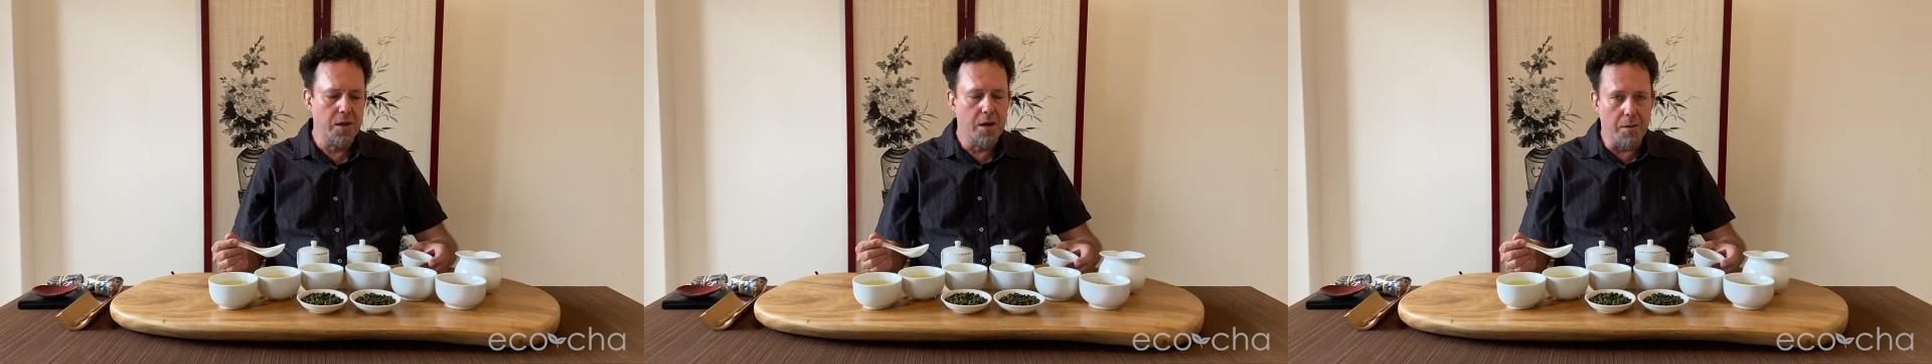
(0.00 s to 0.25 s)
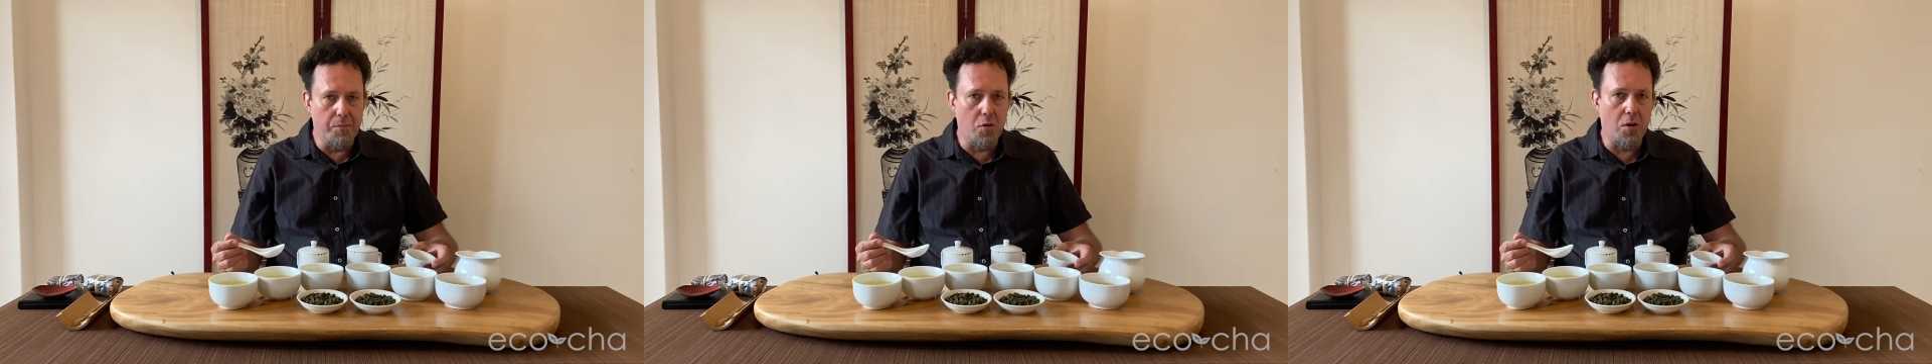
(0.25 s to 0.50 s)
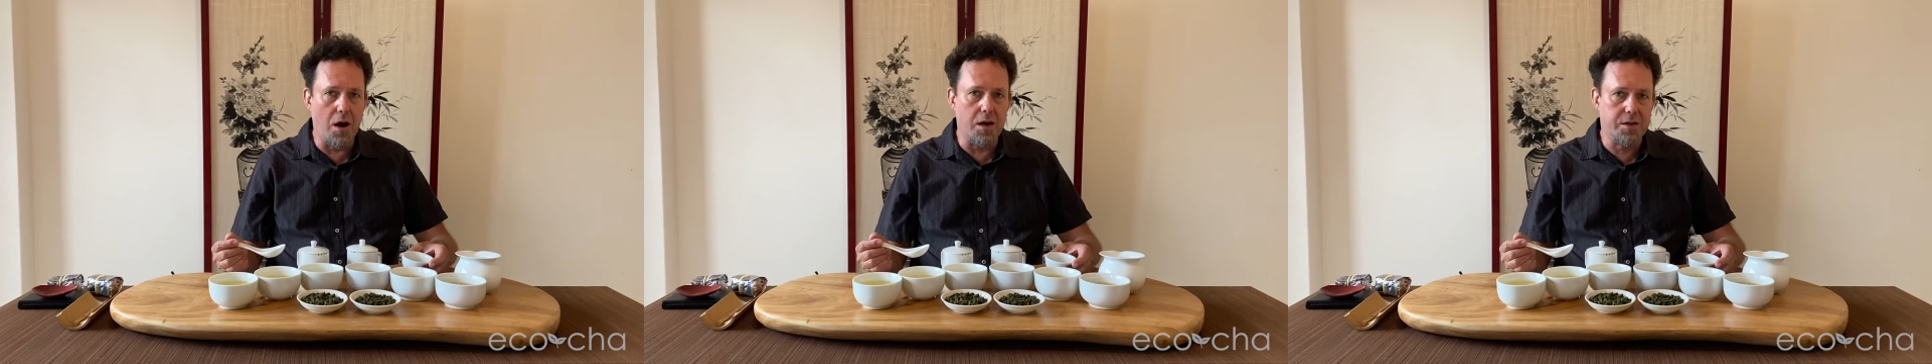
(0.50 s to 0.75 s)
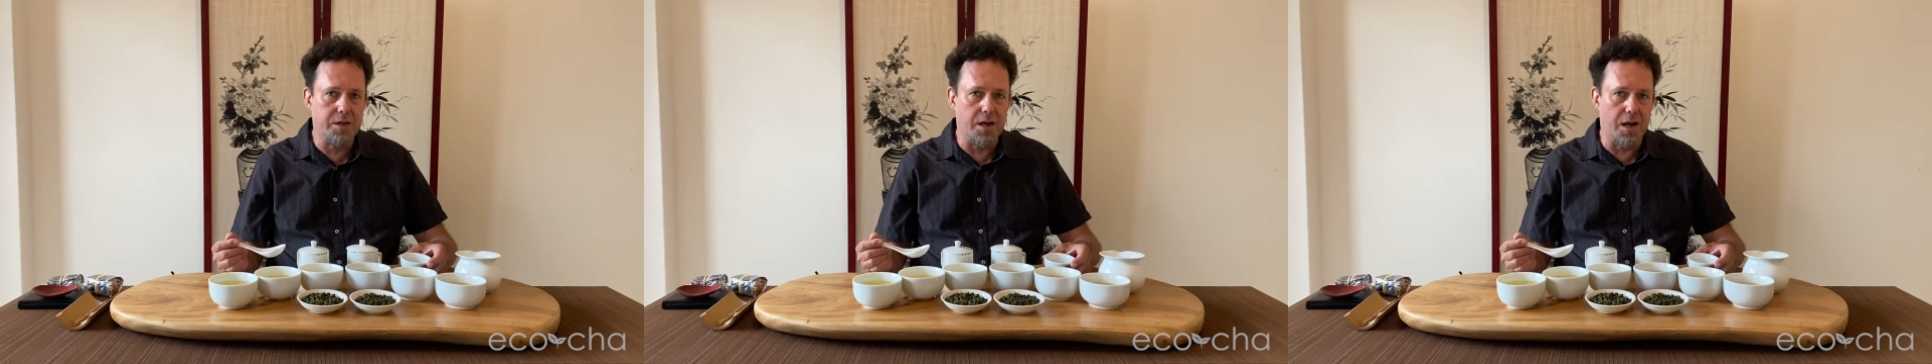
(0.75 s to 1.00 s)
a more
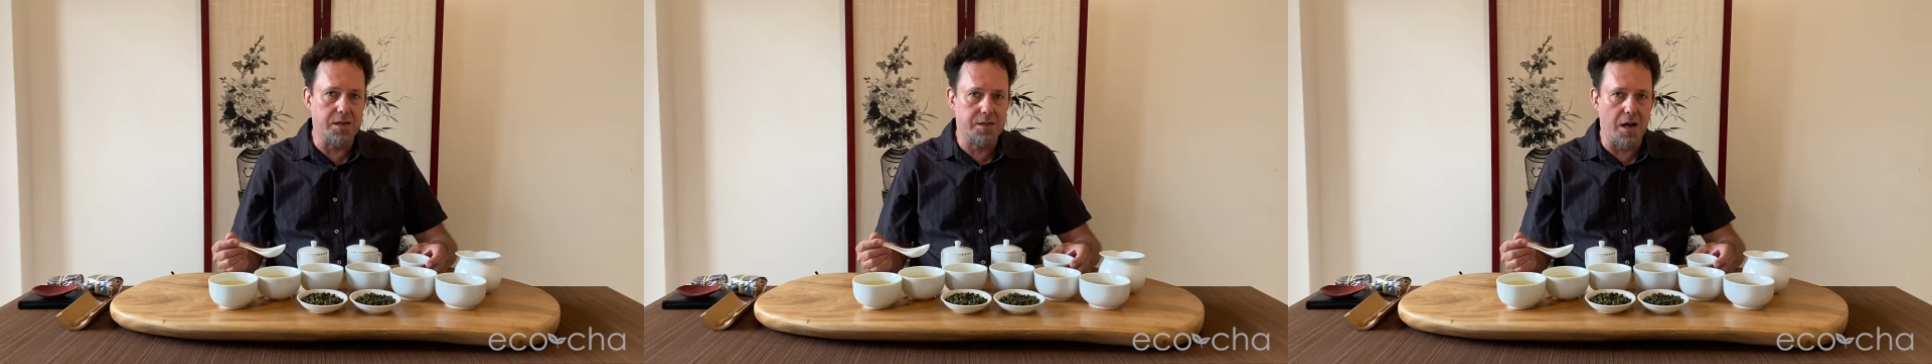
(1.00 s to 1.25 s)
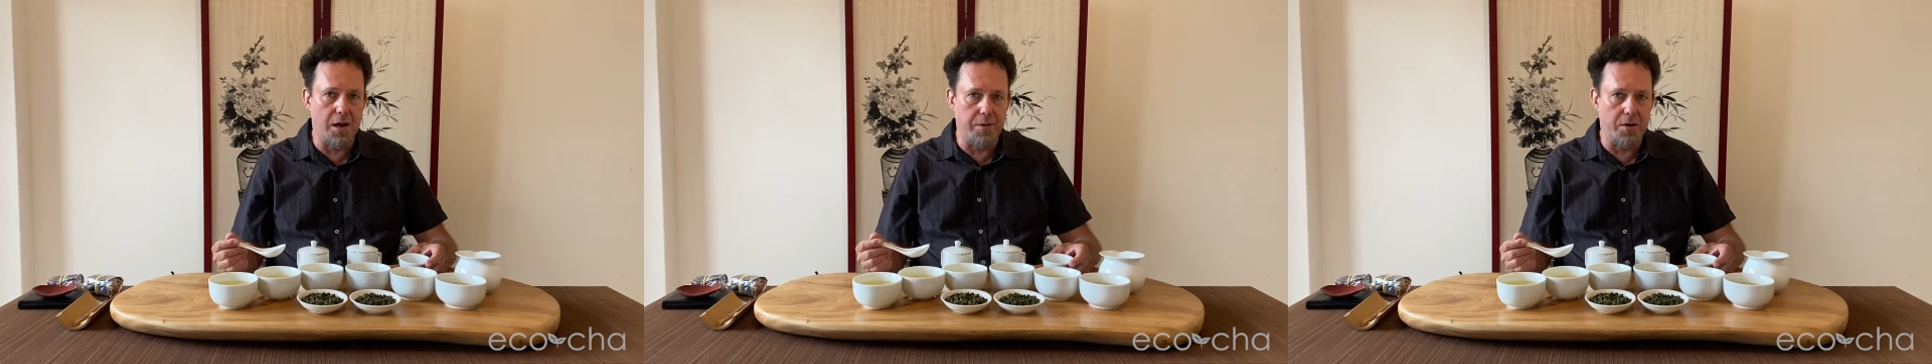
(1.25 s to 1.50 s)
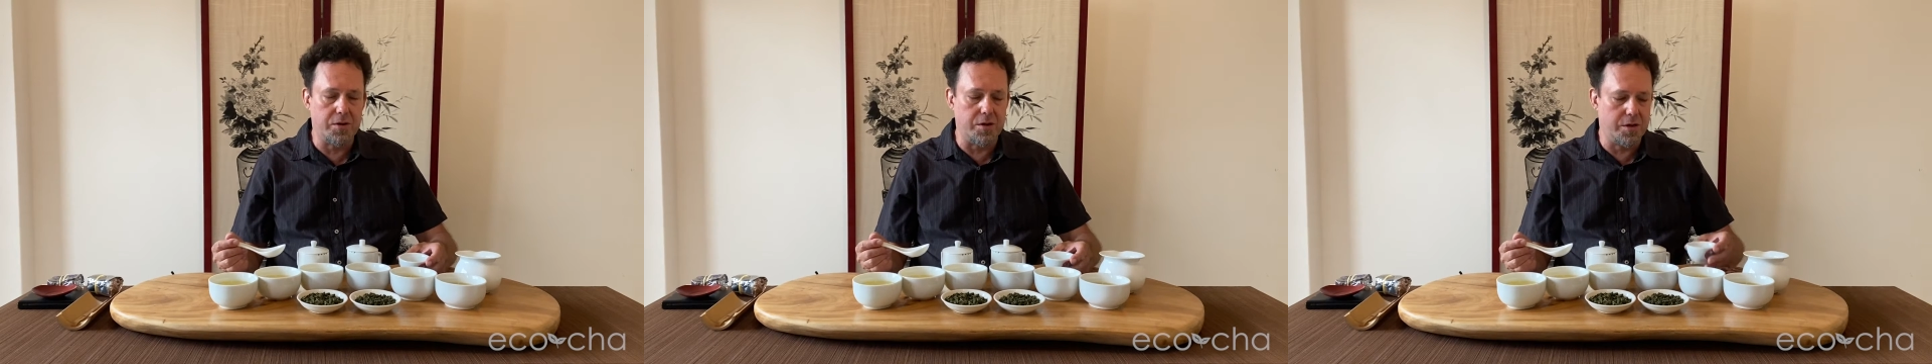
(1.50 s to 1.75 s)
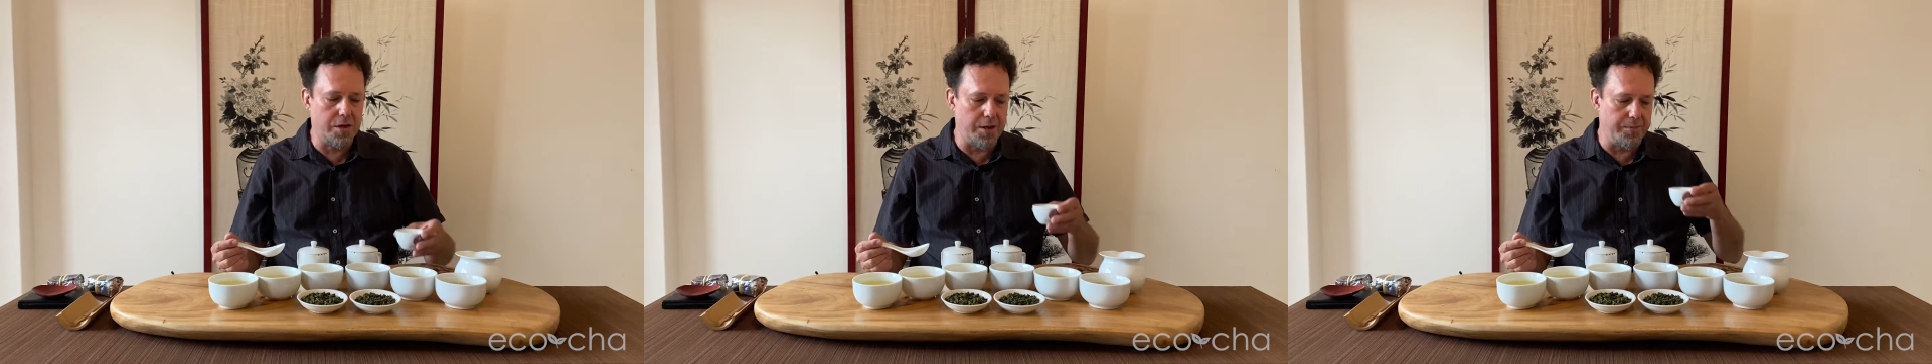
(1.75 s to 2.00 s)
oxidized high mountain
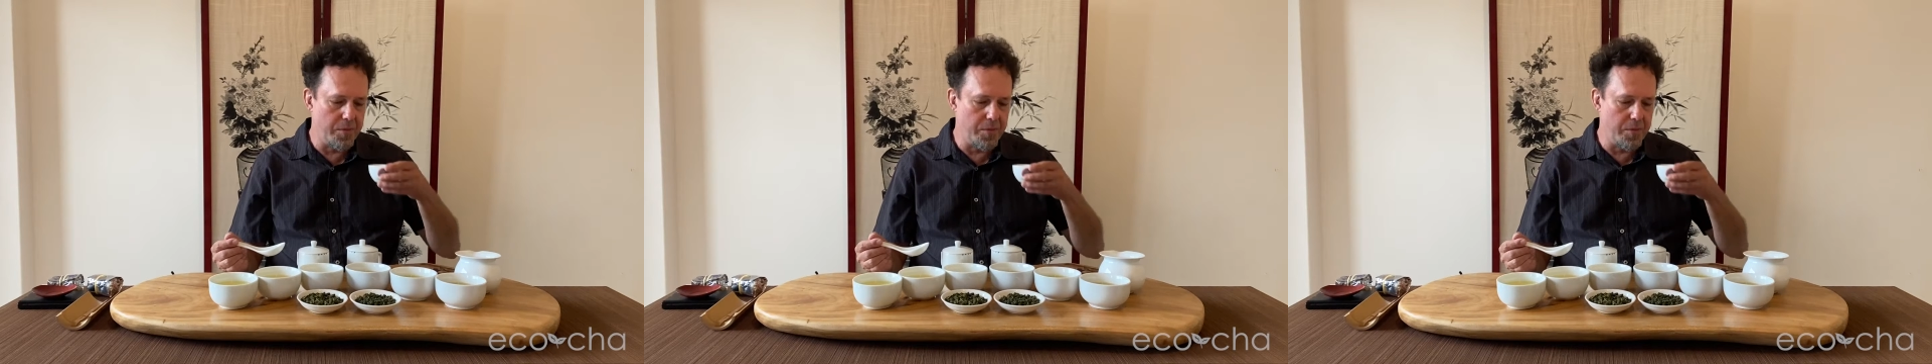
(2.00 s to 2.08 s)
tea.